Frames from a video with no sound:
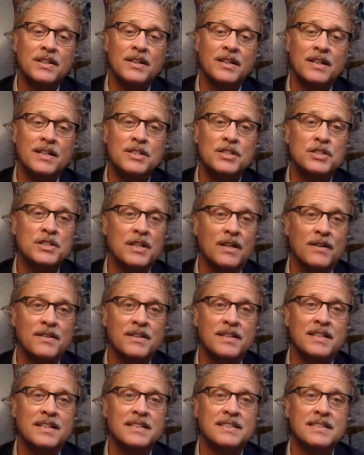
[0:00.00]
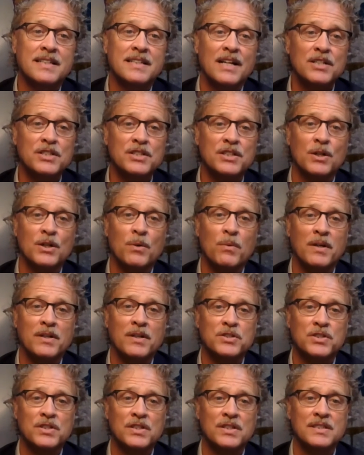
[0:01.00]
going to share the discussion
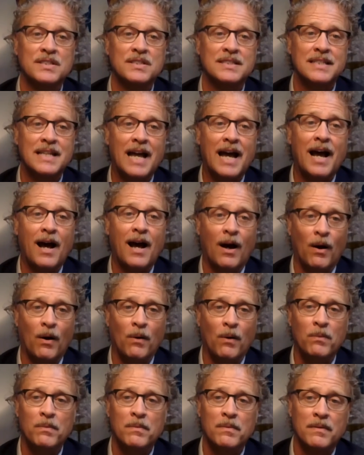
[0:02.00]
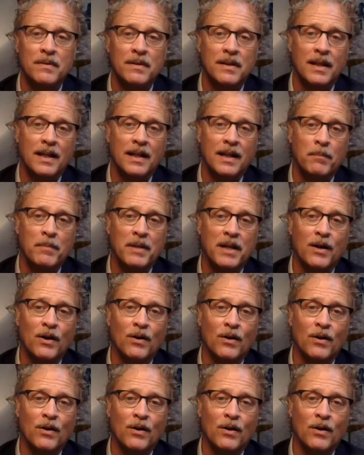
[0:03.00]
questions now, a little bit